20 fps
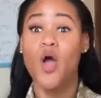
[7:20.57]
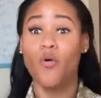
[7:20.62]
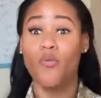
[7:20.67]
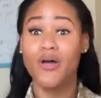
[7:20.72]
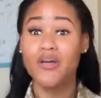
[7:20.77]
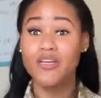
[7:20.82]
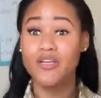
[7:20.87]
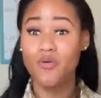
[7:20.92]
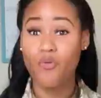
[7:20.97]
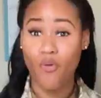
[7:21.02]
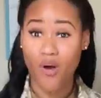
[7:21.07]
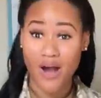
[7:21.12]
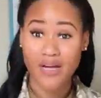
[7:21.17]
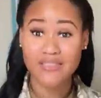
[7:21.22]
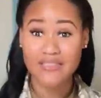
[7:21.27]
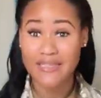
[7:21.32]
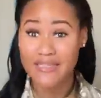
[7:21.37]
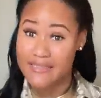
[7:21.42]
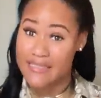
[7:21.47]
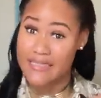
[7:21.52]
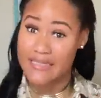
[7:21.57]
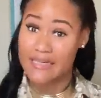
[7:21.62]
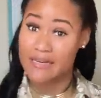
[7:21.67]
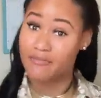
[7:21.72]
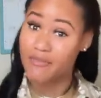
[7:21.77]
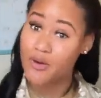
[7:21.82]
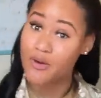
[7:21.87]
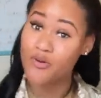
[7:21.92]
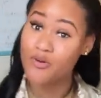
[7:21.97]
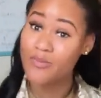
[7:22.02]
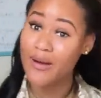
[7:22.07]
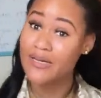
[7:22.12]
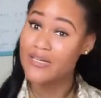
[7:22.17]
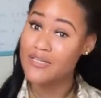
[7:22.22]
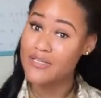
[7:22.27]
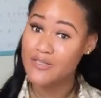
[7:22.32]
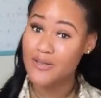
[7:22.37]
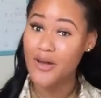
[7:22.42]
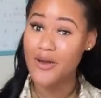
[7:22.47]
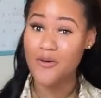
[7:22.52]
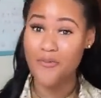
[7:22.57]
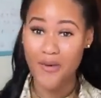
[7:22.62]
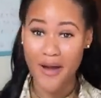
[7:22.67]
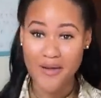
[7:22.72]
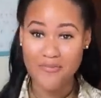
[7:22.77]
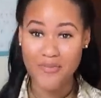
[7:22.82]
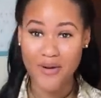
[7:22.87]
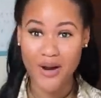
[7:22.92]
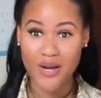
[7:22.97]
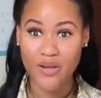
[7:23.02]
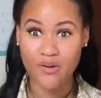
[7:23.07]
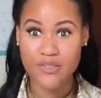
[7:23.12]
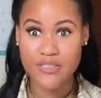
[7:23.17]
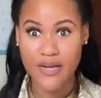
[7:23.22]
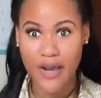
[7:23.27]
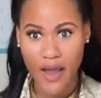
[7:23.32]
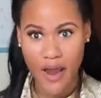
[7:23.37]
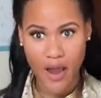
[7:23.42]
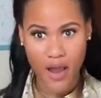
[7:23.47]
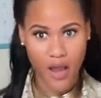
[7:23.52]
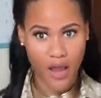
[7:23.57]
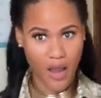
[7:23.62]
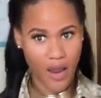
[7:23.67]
When he walked into the living room and he saw the whiteboard, he was like,